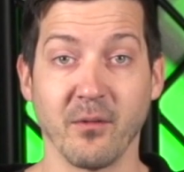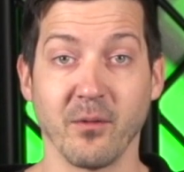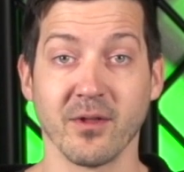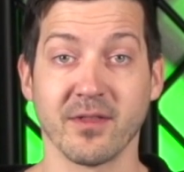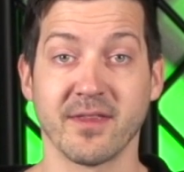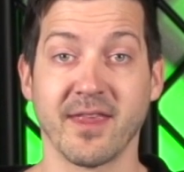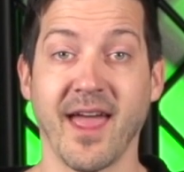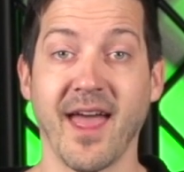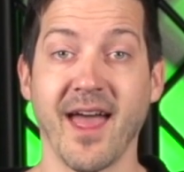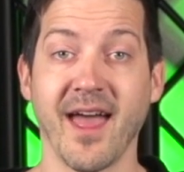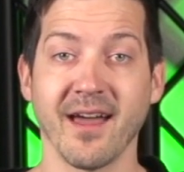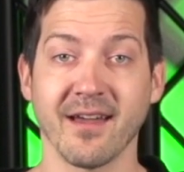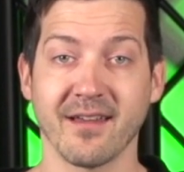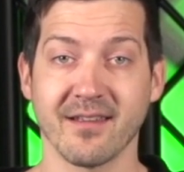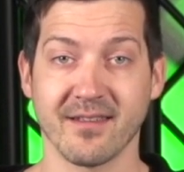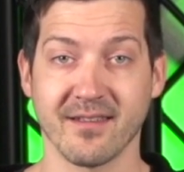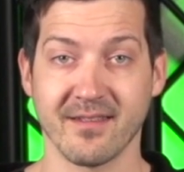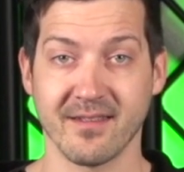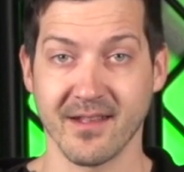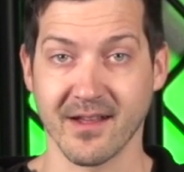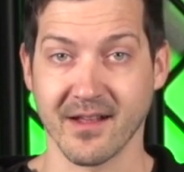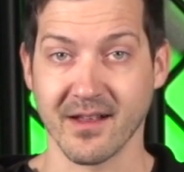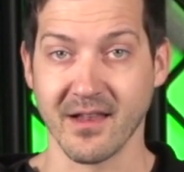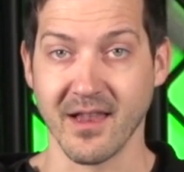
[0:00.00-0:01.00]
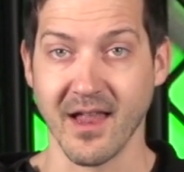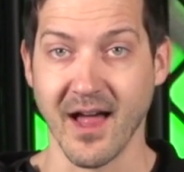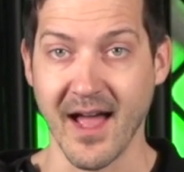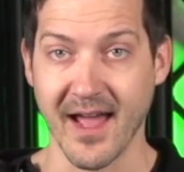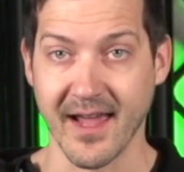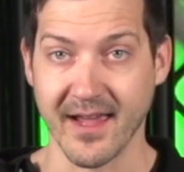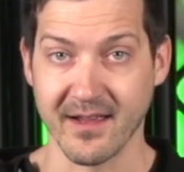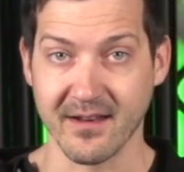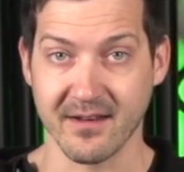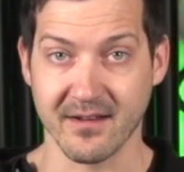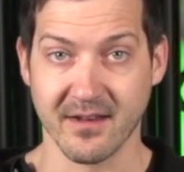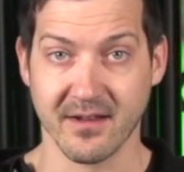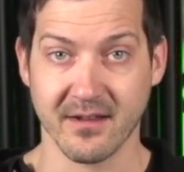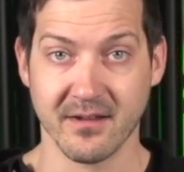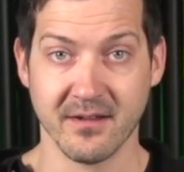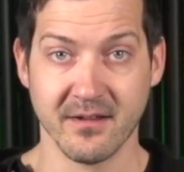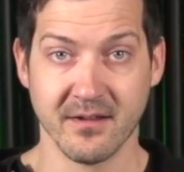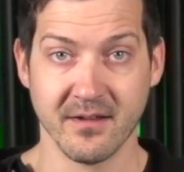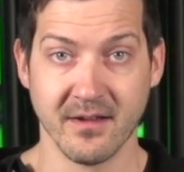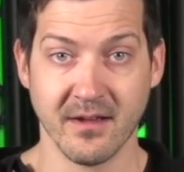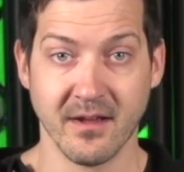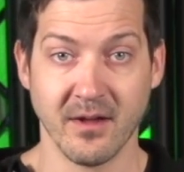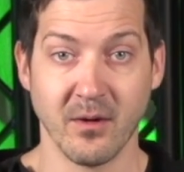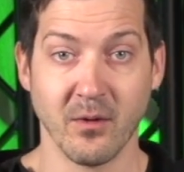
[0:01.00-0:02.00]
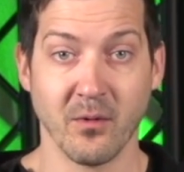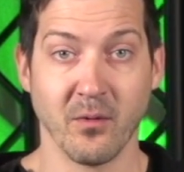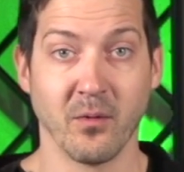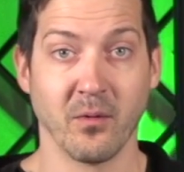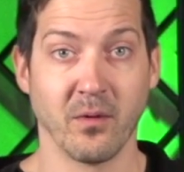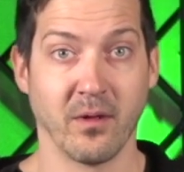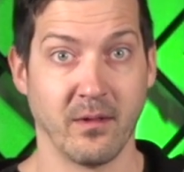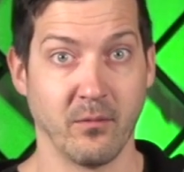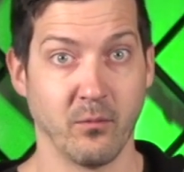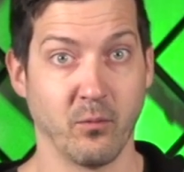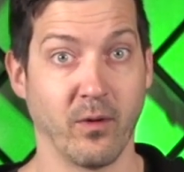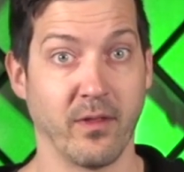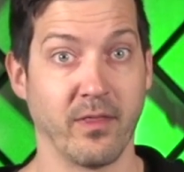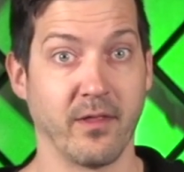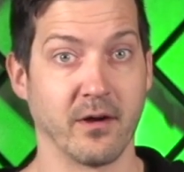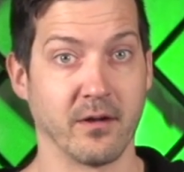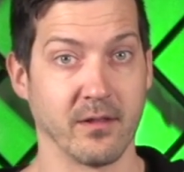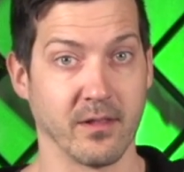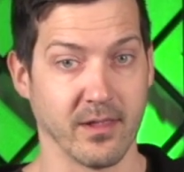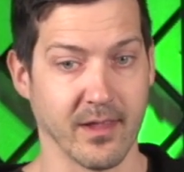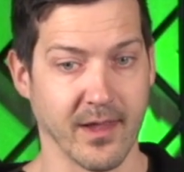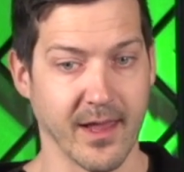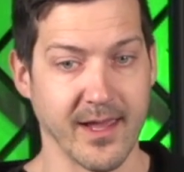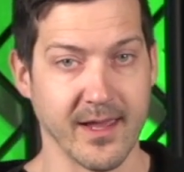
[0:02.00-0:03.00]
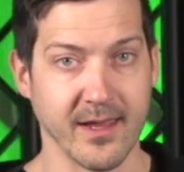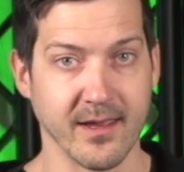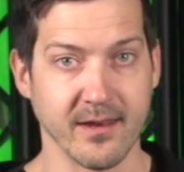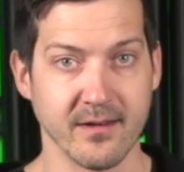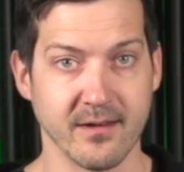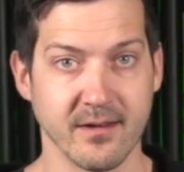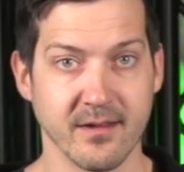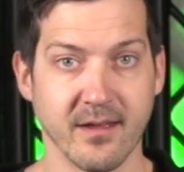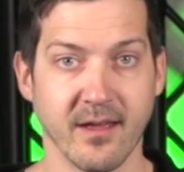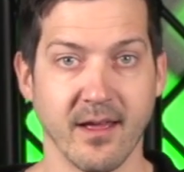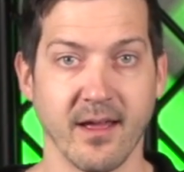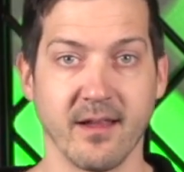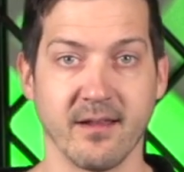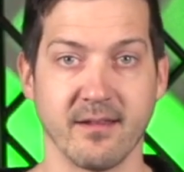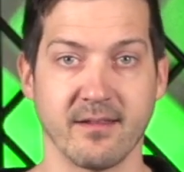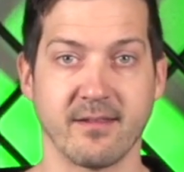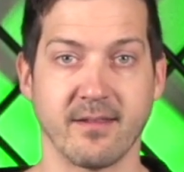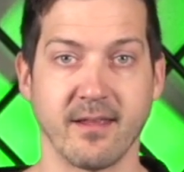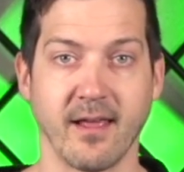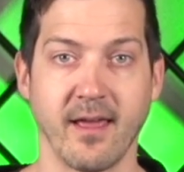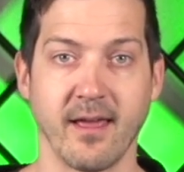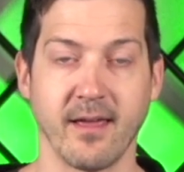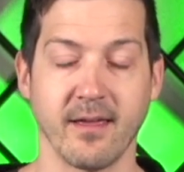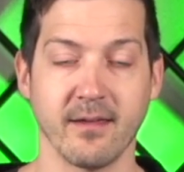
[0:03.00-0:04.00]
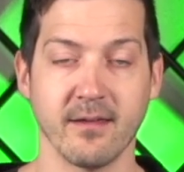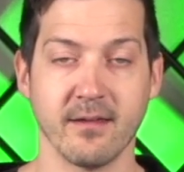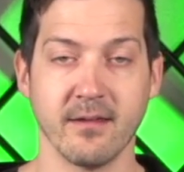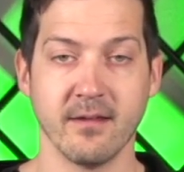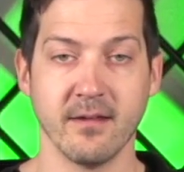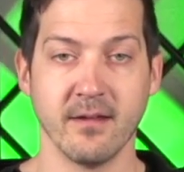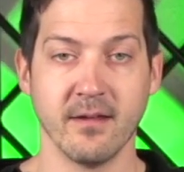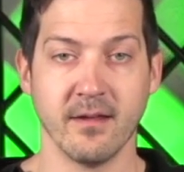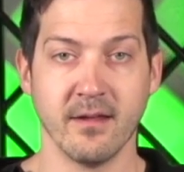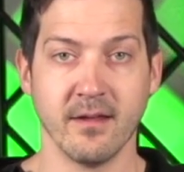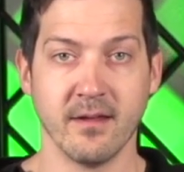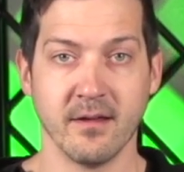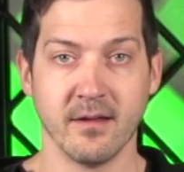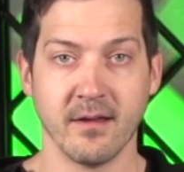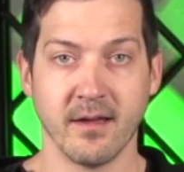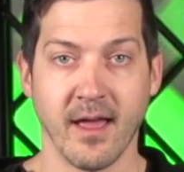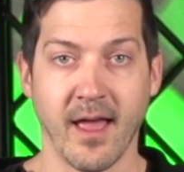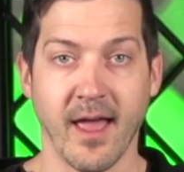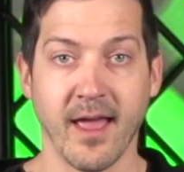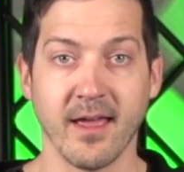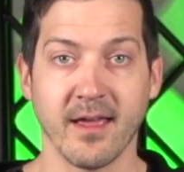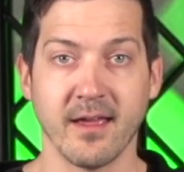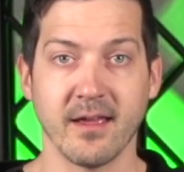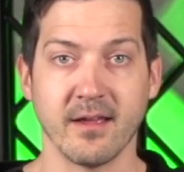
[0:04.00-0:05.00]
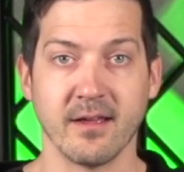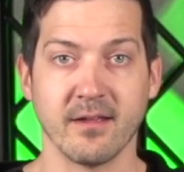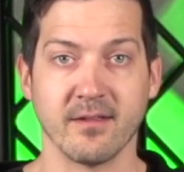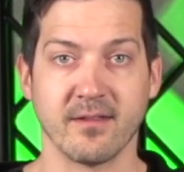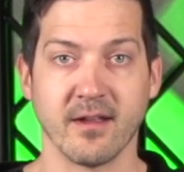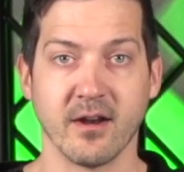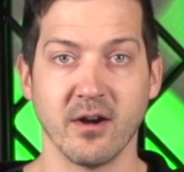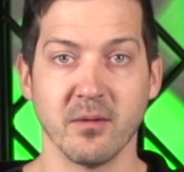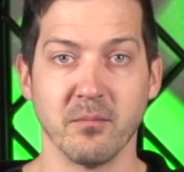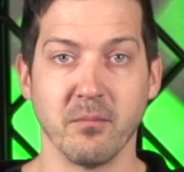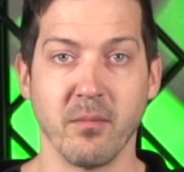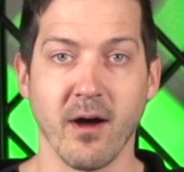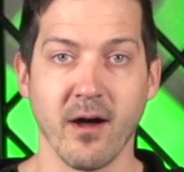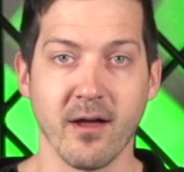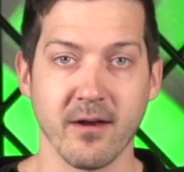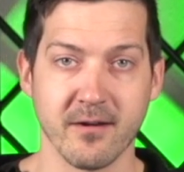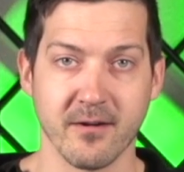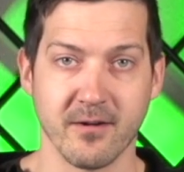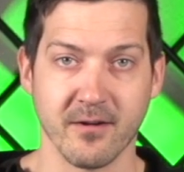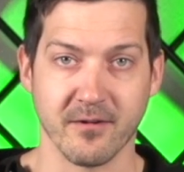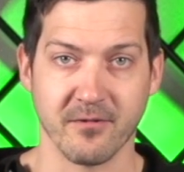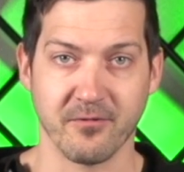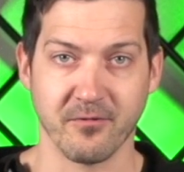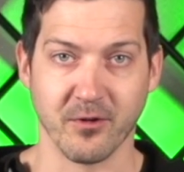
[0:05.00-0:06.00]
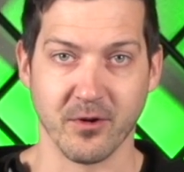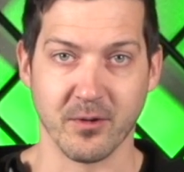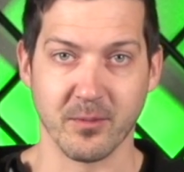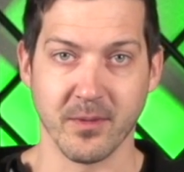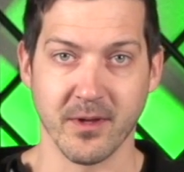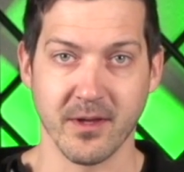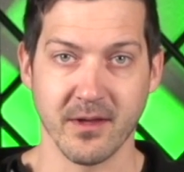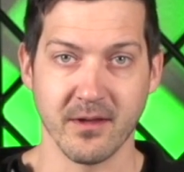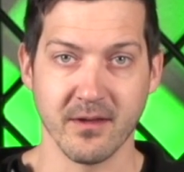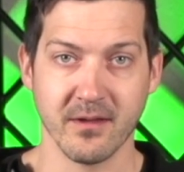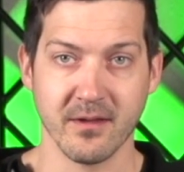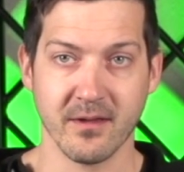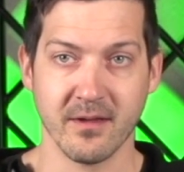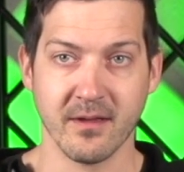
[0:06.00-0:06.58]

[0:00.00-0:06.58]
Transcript: will text the client when they're late and say, hey, is there a monitor for me?